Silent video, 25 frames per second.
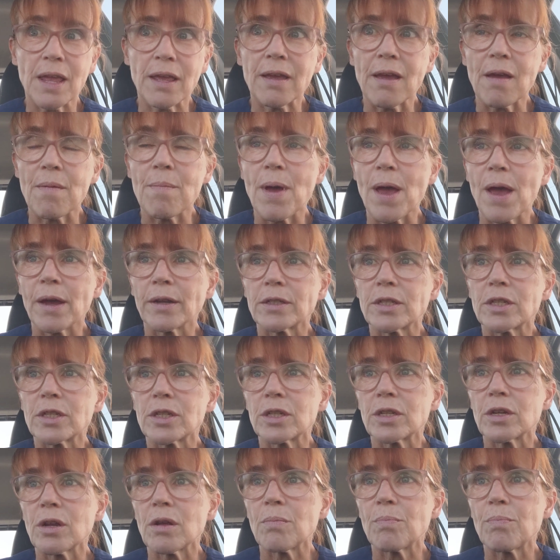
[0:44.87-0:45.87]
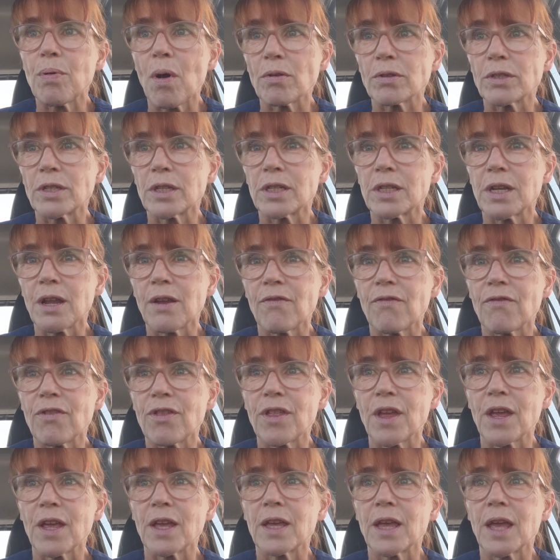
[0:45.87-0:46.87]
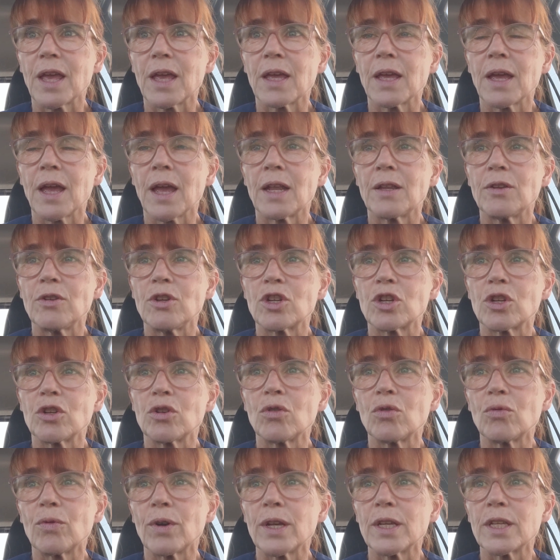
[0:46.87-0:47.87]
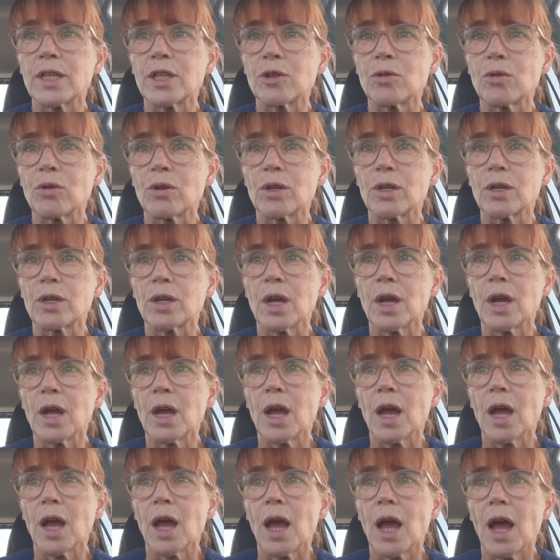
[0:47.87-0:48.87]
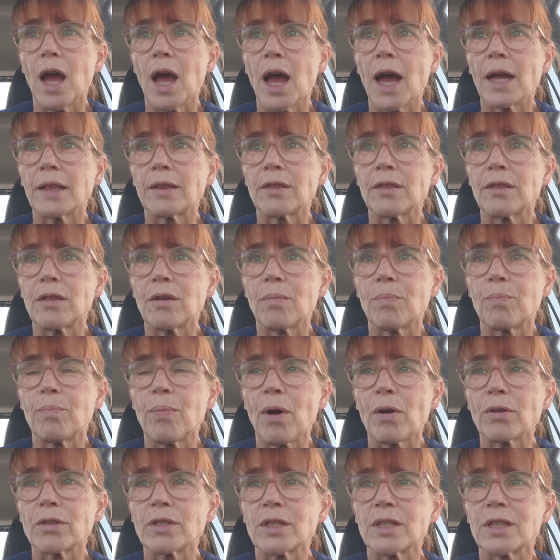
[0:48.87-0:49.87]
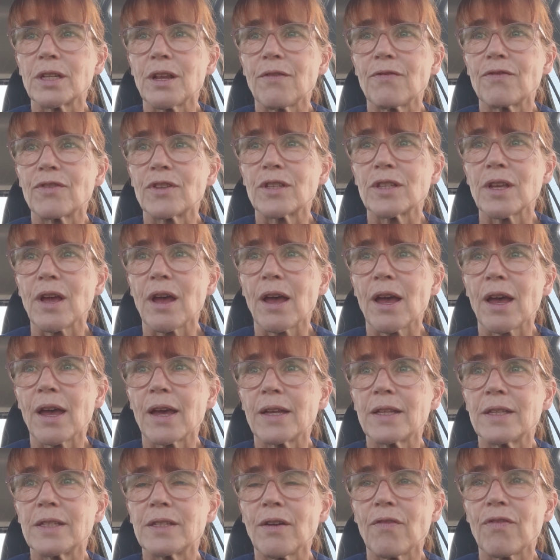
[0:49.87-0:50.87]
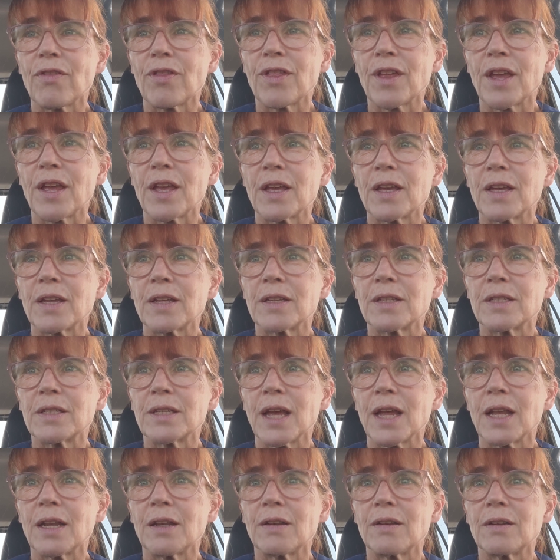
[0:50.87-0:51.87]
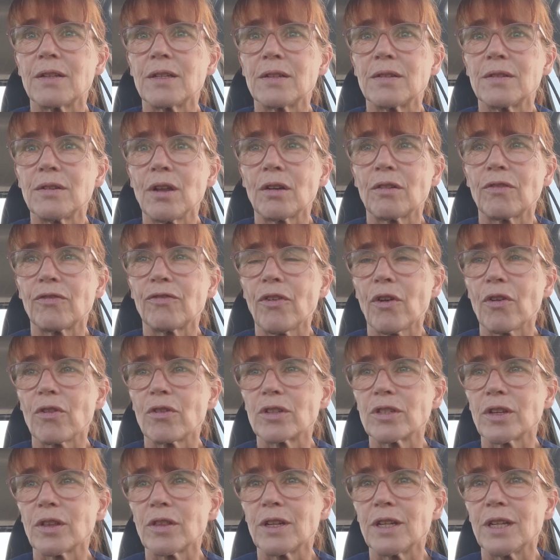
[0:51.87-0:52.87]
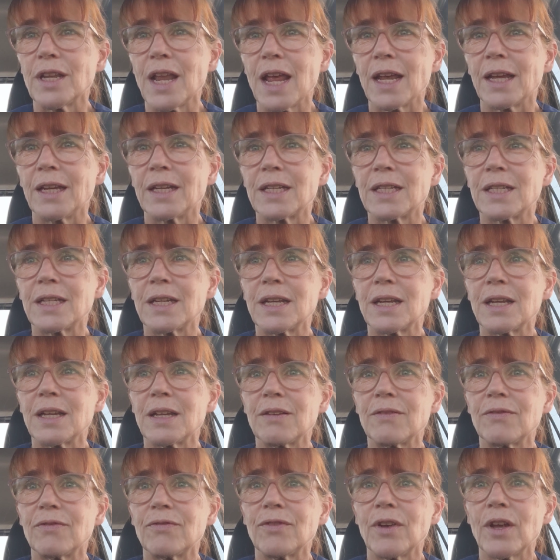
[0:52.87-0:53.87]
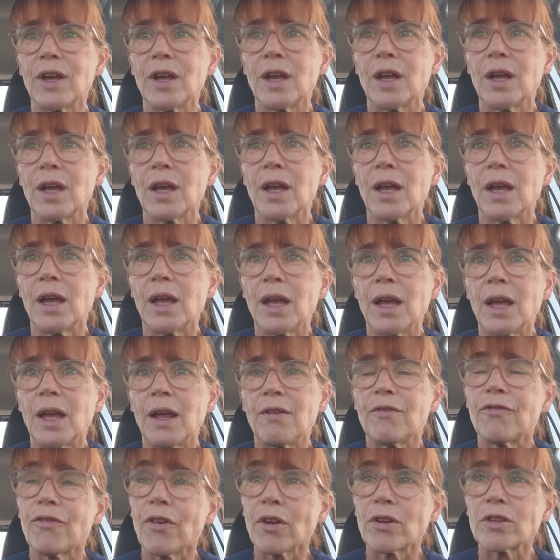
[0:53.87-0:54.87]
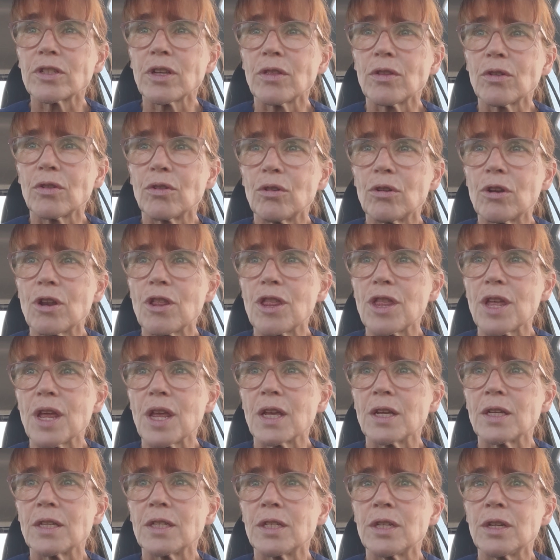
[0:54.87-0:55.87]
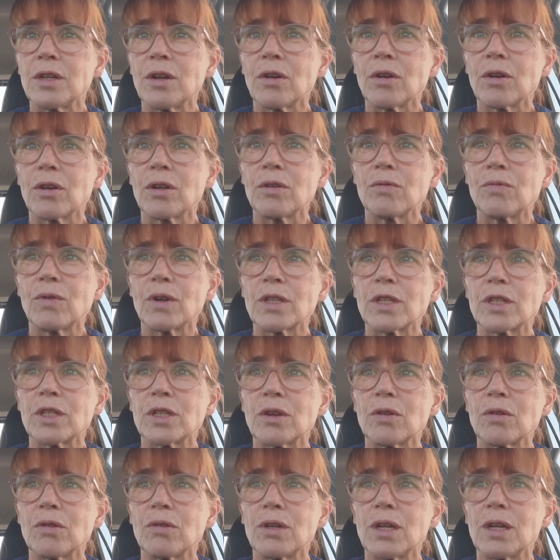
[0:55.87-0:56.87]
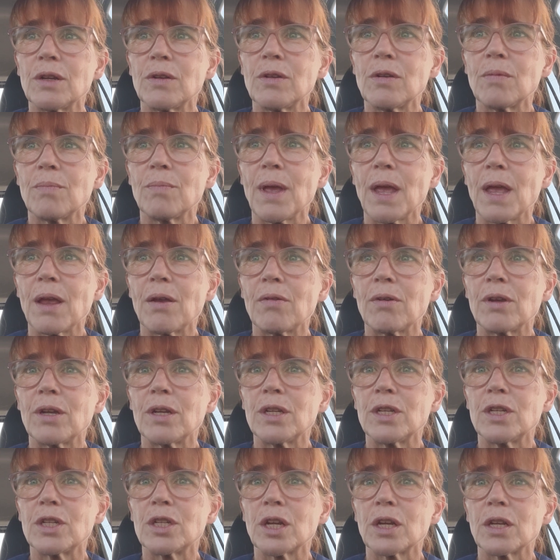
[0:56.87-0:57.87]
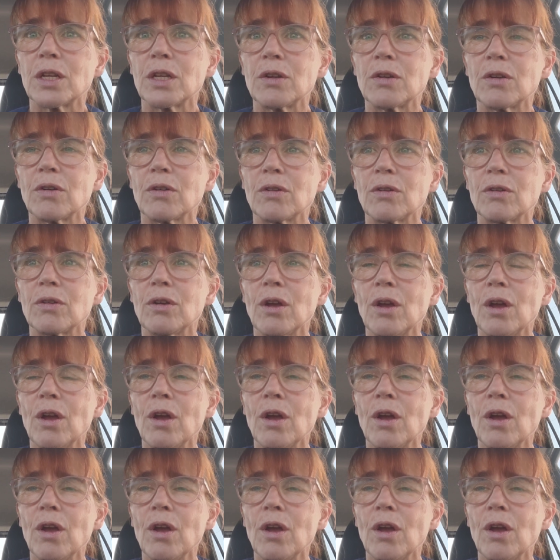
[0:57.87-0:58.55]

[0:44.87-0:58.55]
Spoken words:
about positive thinking, and you should always look at the positive sides of things and not focus on the negative, and focus on the good things, what's so good in your marriage, and